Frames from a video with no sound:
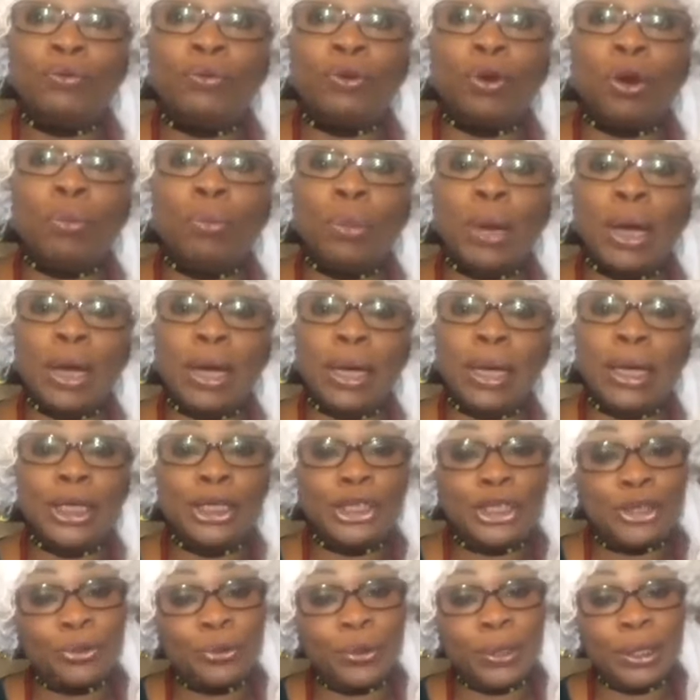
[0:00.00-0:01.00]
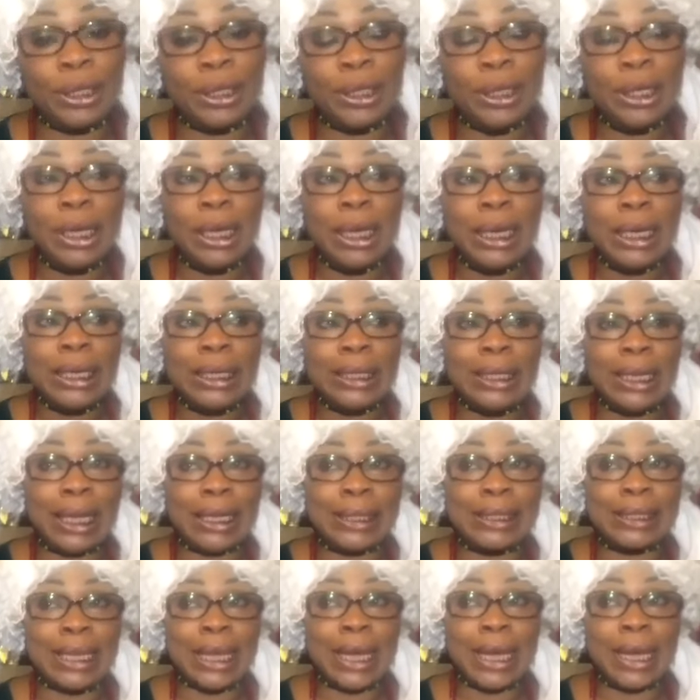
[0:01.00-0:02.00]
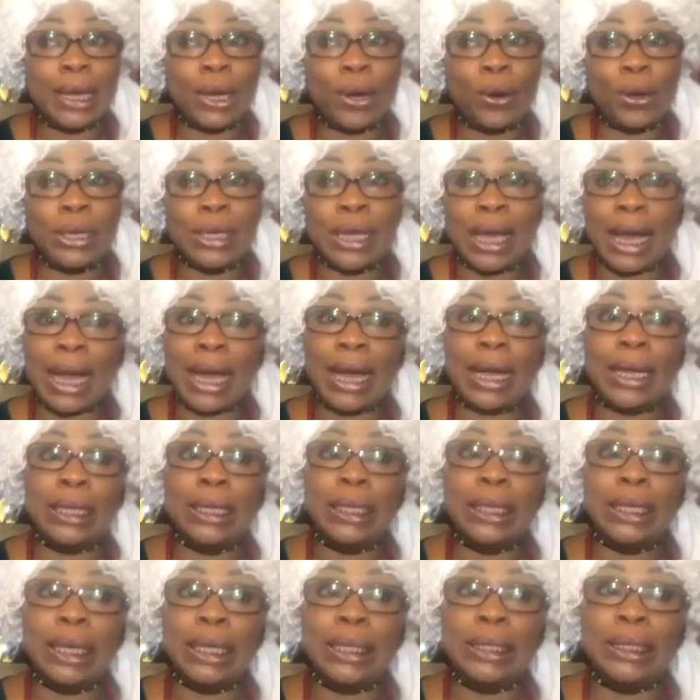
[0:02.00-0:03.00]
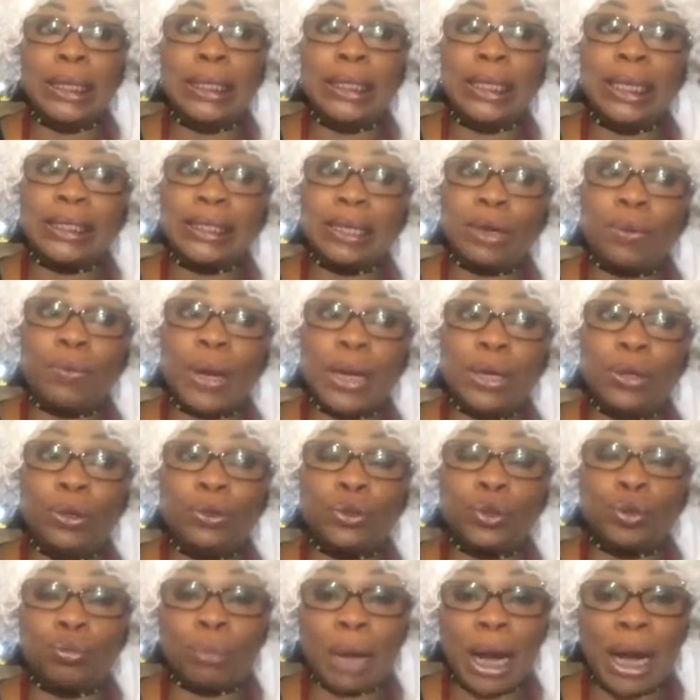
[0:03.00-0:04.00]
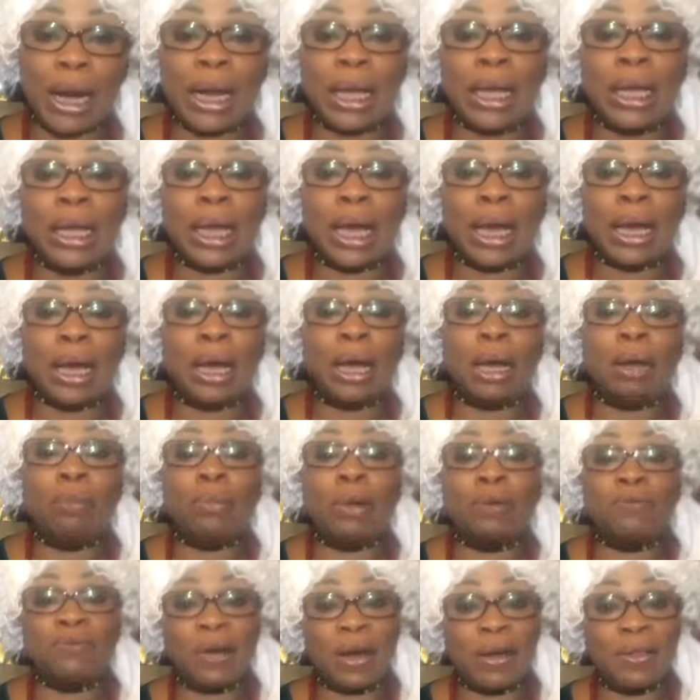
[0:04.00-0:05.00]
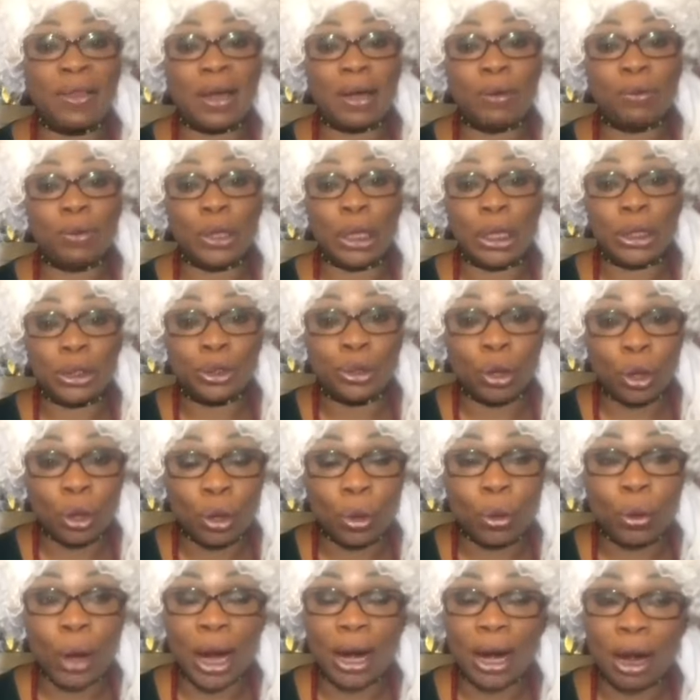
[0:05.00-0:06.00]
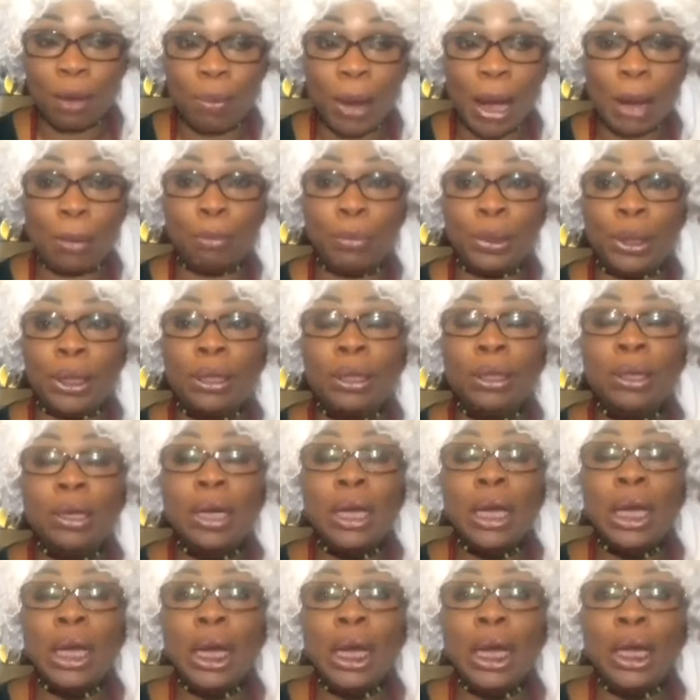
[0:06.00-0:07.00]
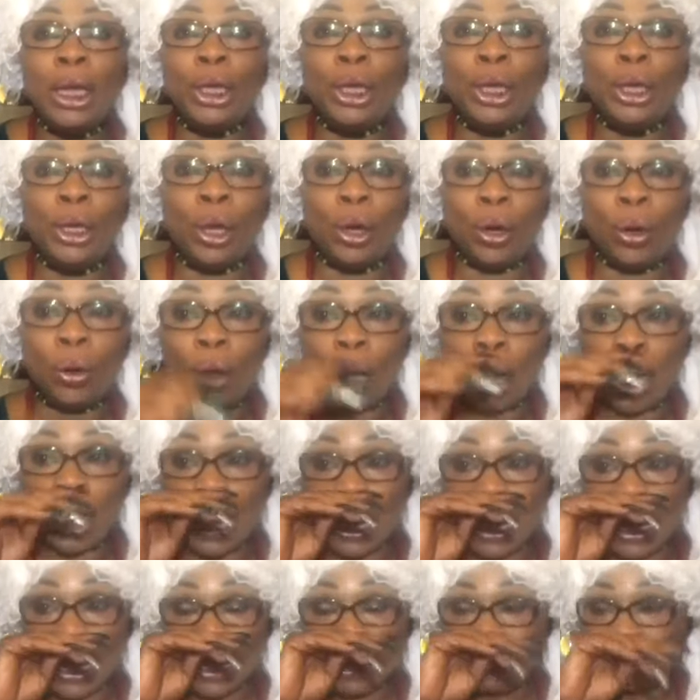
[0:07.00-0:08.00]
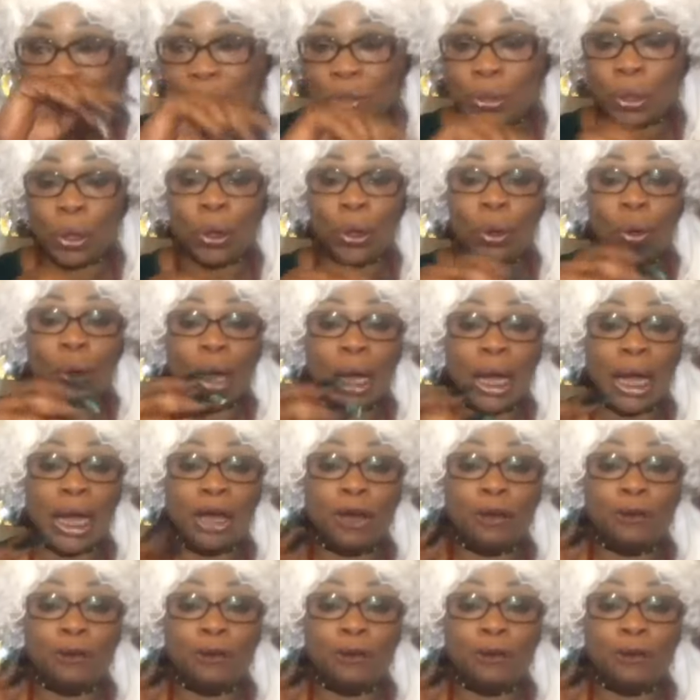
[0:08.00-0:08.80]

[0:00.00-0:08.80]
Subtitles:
from history that Oya later went on to marry my father, Shango Arabambi. Even though